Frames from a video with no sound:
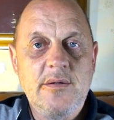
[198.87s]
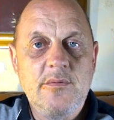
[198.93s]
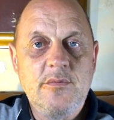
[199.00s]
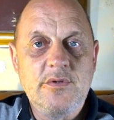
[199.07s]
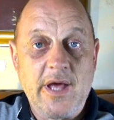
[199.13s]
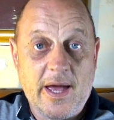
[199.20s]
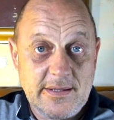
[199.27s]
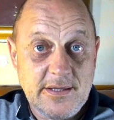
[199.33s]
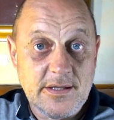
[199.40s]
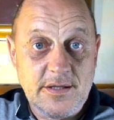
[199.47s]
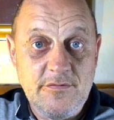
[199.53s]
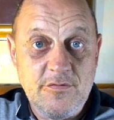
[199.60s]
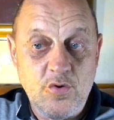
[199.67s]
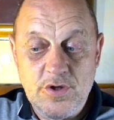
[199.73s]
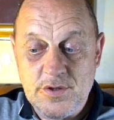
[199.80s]
tactically
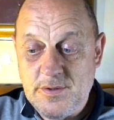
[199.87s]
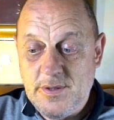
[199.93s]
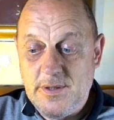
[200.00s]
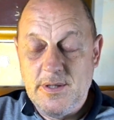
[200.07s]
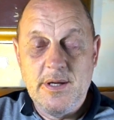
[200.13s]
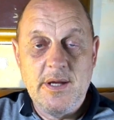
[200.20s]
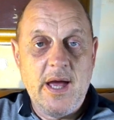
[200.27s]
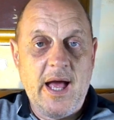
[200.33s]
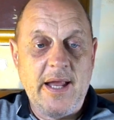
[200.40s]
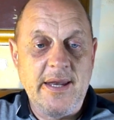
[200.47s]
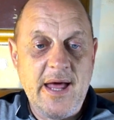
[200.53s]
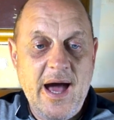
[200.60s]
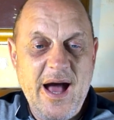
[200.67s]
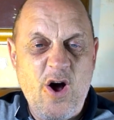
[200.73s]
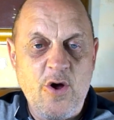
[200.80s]
voting. And
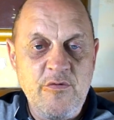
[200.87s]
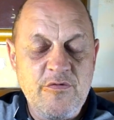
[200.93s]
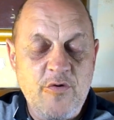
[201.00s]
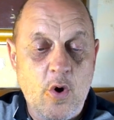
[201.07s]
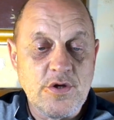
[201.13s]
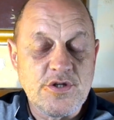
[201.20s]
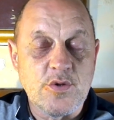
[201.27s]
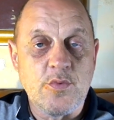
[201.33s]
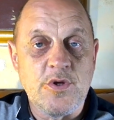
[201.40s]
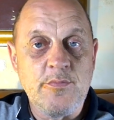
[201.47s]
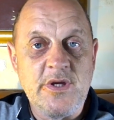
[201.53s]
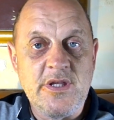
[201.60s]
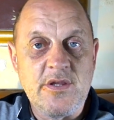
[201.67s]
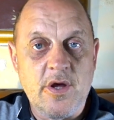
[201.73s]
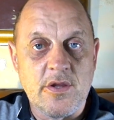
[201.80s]
that, unfortunately, would mean
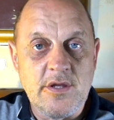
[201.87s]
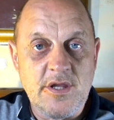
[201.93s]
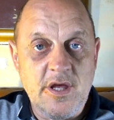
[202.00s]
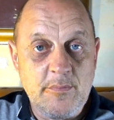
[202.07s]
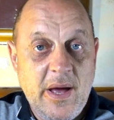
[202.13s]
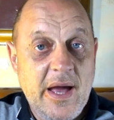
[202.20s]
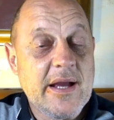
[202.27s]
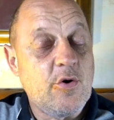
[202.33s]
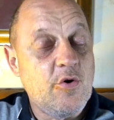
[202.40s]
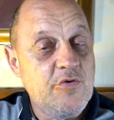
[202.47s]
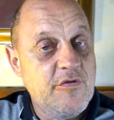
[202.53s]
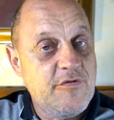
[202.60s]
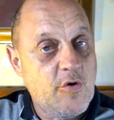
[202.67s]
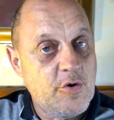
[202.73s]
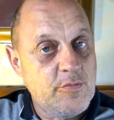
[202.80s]
turning their back on
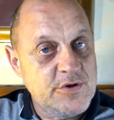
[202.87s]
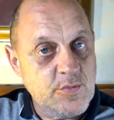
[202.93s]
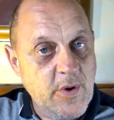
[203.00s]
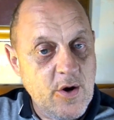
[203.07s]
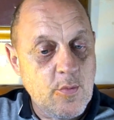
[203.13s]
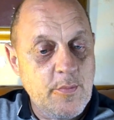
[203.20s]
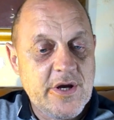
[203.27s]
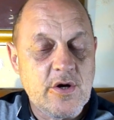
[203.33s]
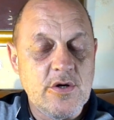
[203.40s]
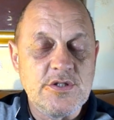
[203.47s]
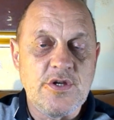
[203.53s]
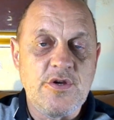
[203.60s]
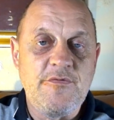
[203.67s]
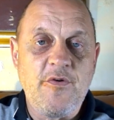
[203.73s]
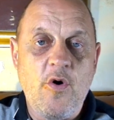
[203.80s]
reform as well, because the
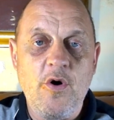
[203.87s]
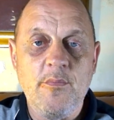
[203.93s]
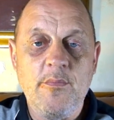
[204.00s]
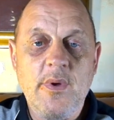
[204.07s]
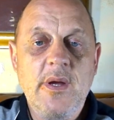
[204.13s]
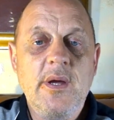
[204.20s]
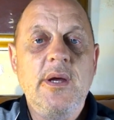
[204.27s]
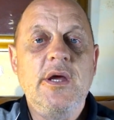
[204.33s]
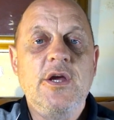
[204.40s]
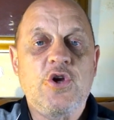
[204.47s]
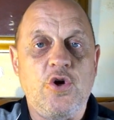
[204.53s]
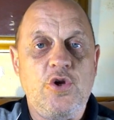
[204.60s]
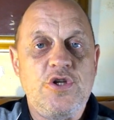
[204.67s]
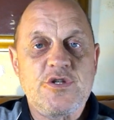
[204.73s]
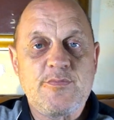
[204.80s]
reform
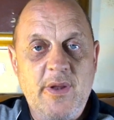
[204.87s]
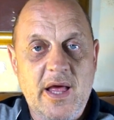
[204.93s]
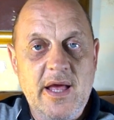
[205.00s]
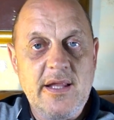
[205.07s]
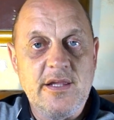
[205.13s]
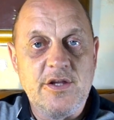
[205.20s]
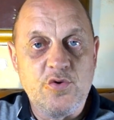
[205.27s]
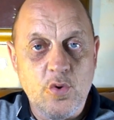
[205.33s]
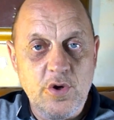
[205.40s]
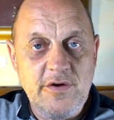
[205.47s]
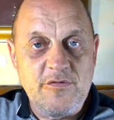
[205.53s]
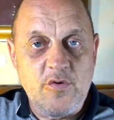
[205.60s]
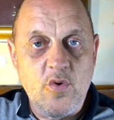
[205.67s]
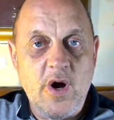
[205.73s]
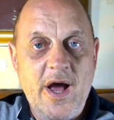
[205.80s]
could split the Tory
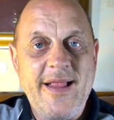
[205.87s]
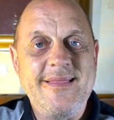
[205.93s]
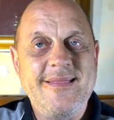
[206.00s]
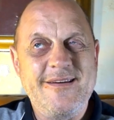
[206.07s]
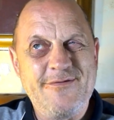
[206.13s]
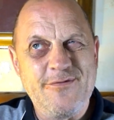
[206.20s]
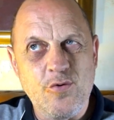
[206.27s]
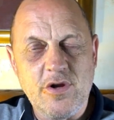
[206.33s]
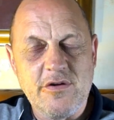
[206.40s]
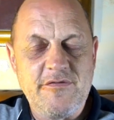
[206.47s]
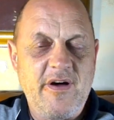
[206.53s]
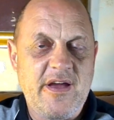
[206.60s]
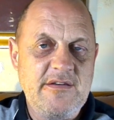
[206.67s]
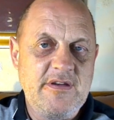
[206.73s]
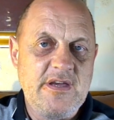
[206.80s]
vote in the 4 or
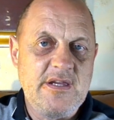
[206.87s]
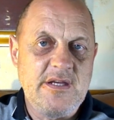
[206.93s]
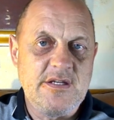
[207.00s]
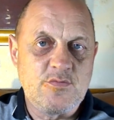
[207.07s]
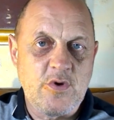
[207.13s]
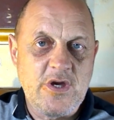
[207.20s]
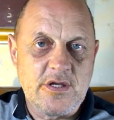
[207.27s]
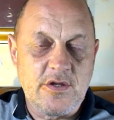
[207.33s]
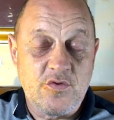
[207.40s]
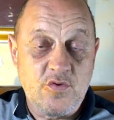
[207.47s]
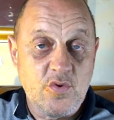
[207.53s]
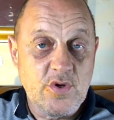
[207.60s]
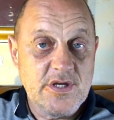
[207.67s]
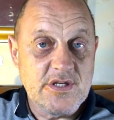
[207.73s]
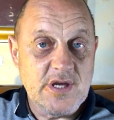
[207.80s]
5 areas where the
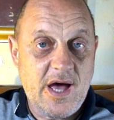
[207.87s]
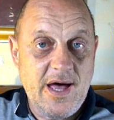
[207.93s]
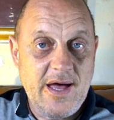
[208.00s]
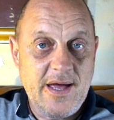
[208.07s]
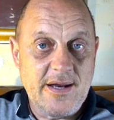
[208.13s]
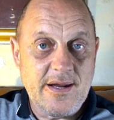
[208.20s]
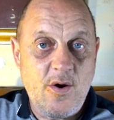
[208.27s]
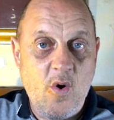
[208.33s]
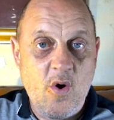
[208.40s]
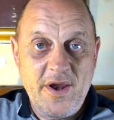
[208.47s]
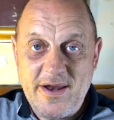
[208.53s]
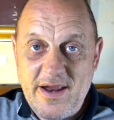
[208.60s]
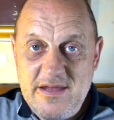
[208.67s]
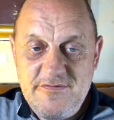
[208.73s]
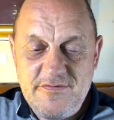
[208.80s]
Tories are on a
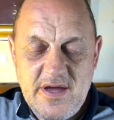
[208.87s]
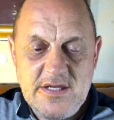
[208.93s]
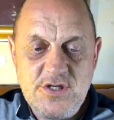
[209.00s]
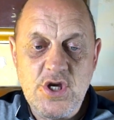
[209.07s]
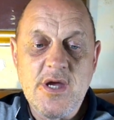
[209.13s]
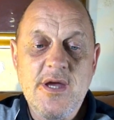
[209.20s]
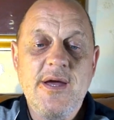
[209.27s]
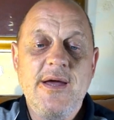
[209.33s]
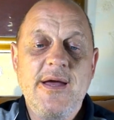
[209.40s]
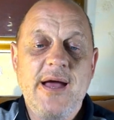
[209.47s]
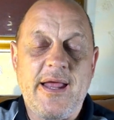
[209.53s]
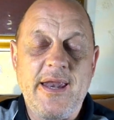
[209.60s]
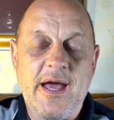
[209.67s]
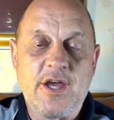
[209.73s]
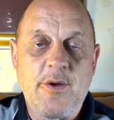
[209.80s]
knife edge, and
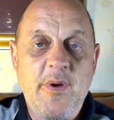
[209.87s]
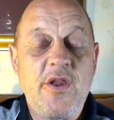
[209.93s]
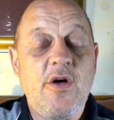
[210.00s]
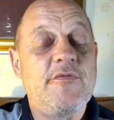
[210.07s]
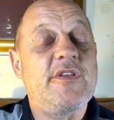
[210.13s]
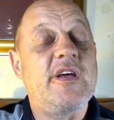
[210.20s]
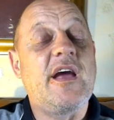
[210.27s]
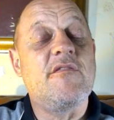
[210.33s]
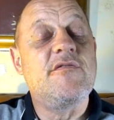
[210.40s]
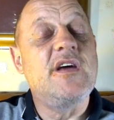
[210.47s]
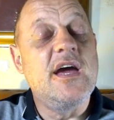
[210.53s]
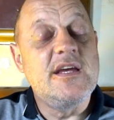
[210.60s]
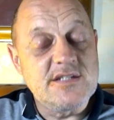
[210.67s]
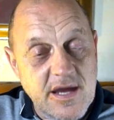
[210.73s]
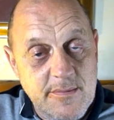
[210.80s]
that could be enough to give the
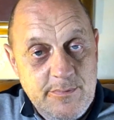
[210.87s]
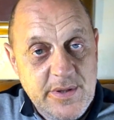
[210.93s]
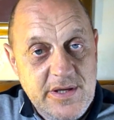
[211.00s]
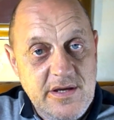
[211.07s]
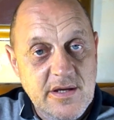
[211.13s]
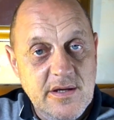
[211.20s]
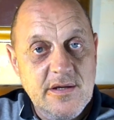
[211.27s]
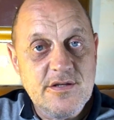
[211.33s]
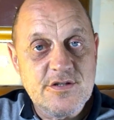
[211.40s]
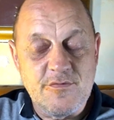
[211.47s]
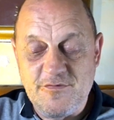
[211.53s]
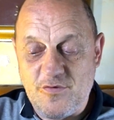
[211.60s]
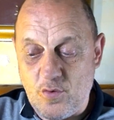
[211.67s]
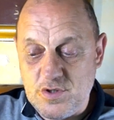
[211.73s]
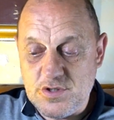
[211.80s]
SNP some
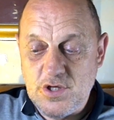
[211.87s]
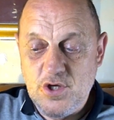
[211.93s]
votes.